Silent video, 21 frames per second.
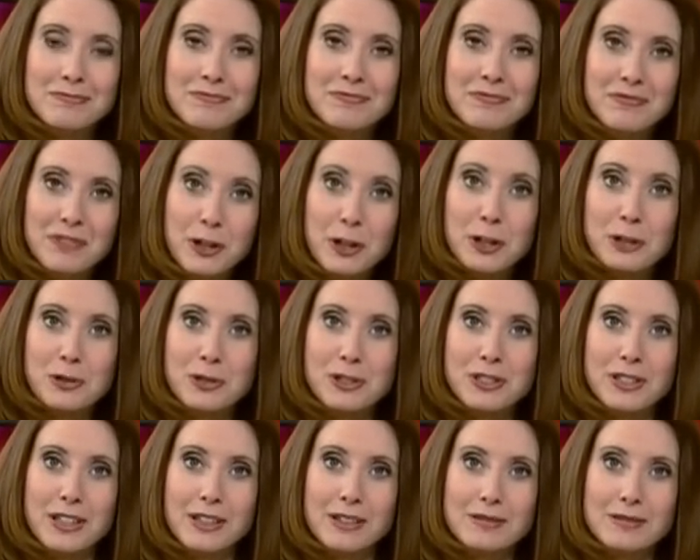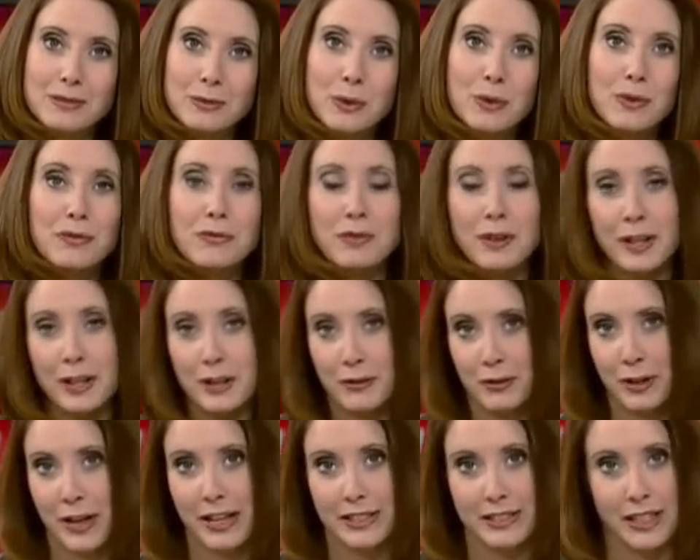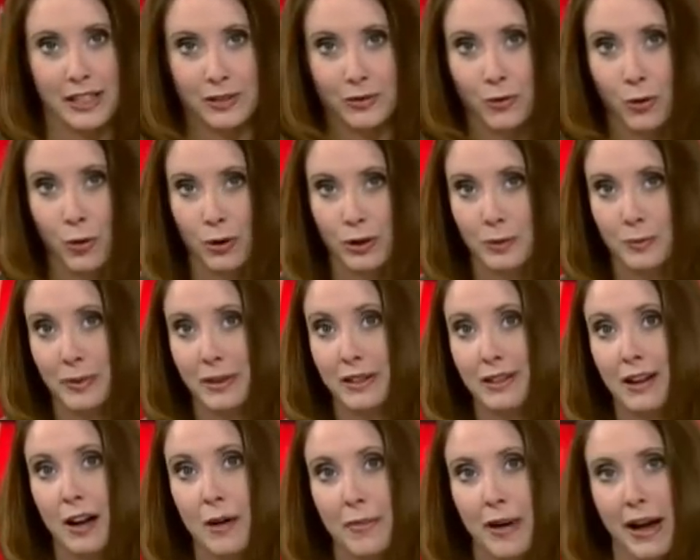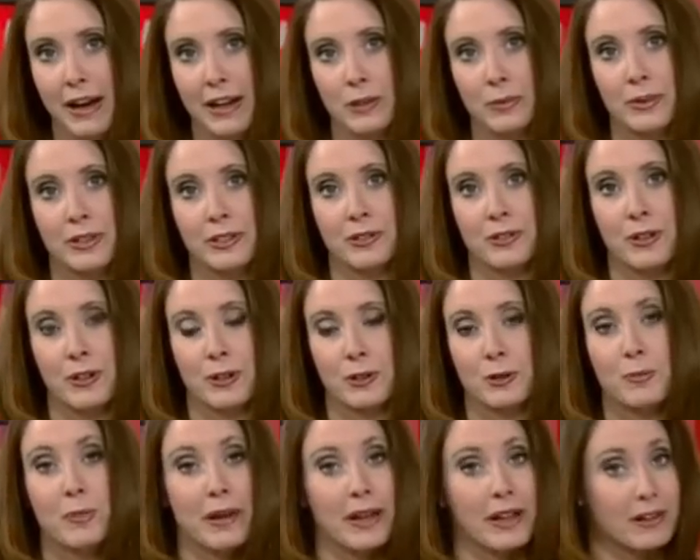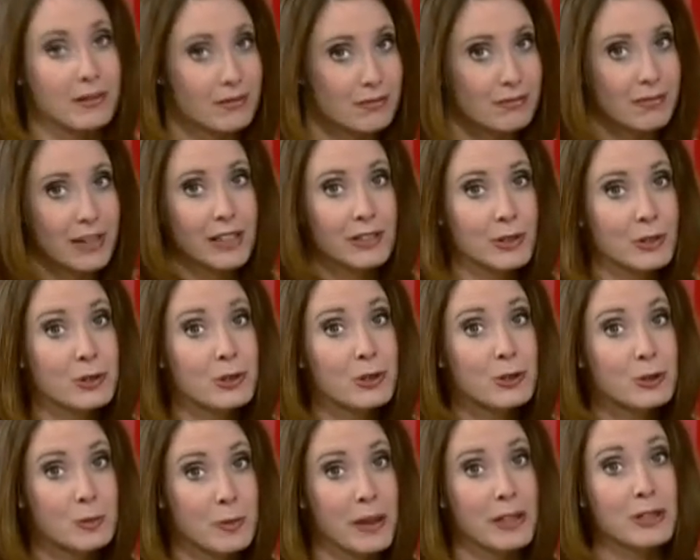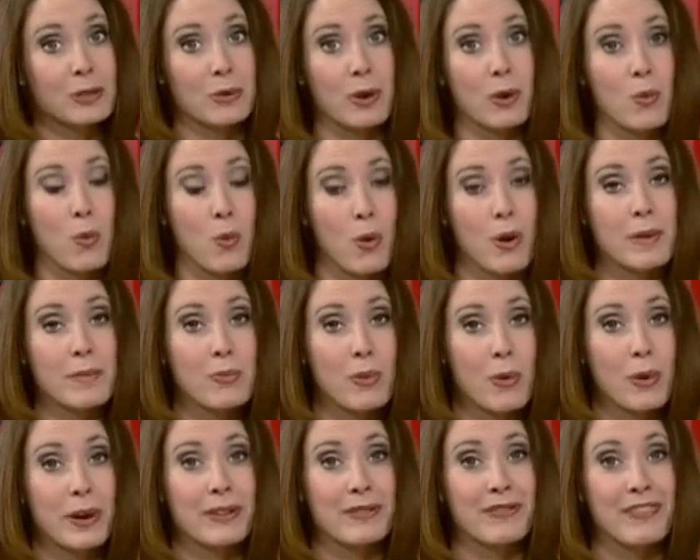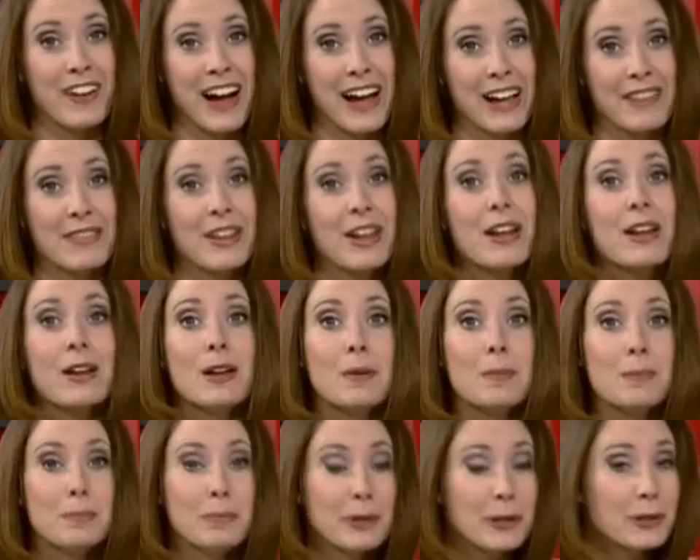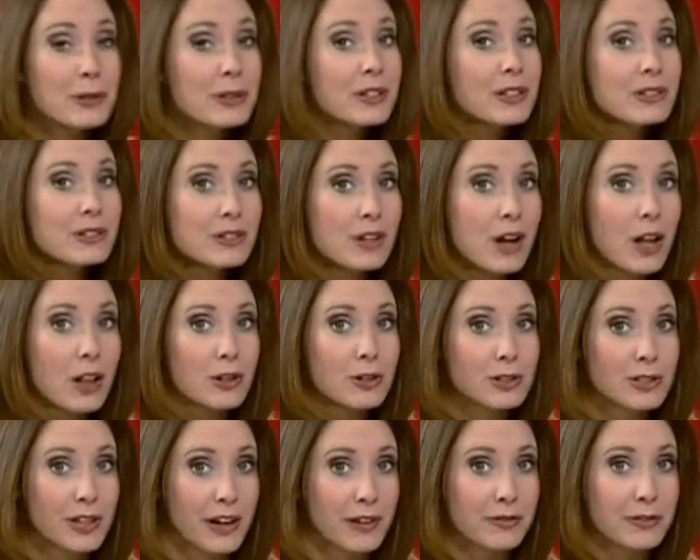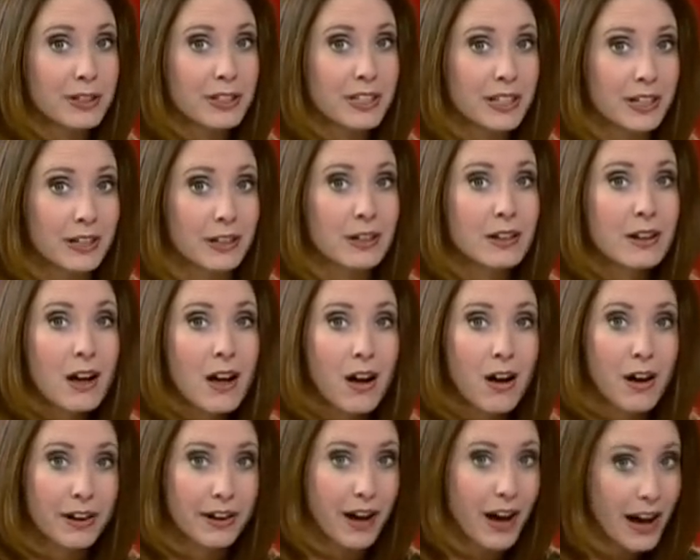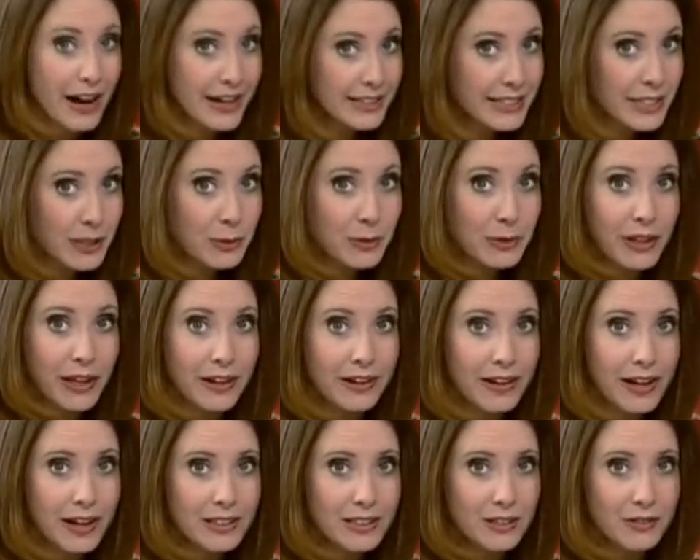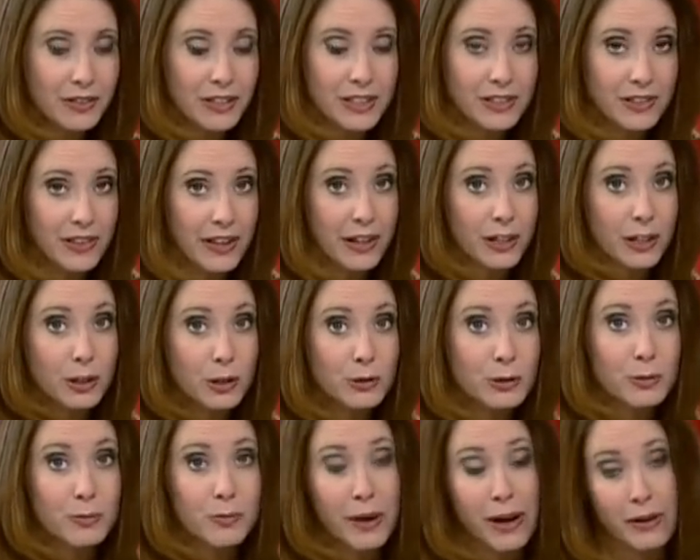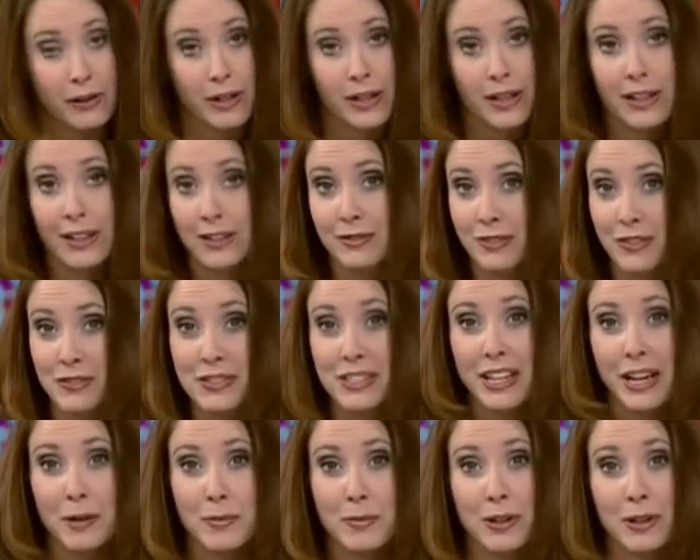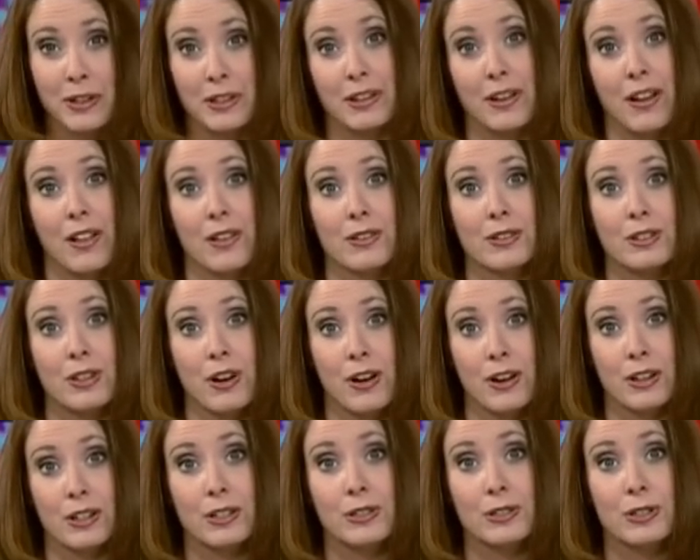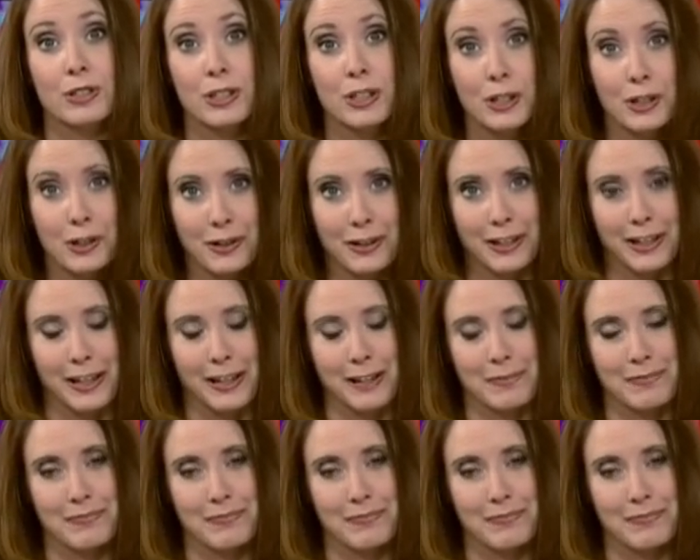Very interesting. Well, funding for NASA has, of course, been cut back in recent years, but NASA still spends around $1.5 billion every year on IT-related activities, and that includes about $58 million on security.